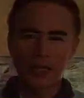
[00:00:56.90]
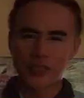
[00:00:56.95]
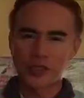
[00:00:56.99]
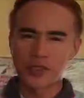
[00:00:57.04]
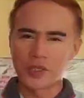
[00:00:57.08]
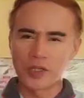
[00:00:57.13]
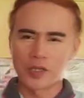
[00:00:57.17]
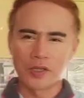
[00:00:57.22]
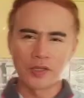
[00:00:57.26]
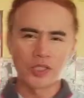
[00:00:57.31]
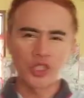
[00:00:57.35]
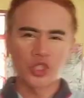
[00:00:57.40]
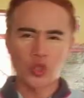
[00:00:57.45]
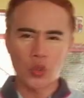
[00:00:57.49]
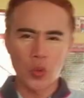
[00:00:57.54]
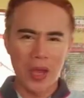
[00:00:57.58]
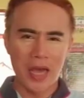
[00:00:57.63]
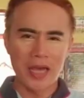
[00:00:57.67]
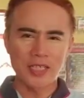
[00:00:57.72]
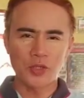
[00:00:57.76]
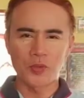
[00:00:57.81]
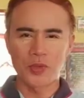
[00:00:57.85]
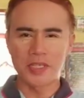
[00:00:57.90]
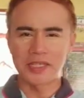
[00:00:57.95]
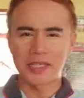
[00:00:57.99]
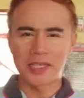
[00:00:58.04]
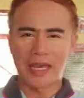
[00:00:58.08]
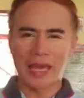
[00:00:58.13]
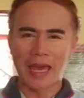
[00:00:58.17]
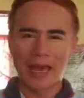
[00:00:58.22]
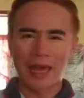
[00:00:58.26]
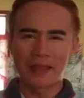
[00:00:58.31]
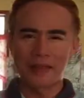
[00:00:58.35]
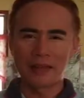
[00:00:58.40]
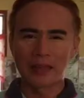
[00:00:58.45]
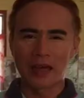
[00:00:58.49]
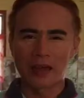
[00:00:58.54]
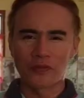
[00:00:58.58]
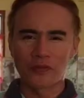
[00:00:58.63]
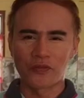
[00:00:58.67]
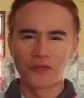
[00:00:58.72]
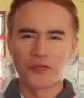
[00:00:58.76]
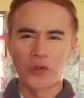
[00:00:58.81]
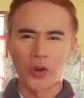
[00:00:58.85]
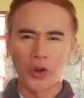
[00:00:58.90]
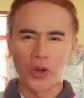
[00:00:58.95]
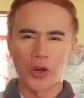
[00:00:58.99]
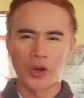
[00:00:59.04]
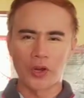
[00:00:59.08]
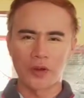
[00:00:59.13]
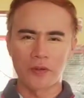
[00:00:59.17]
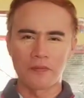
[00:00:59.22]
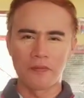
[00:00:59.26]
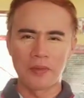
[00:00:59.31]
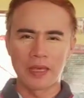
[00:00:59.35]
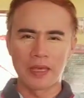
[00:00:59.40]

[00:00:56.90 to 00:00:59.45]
to stress once again that verb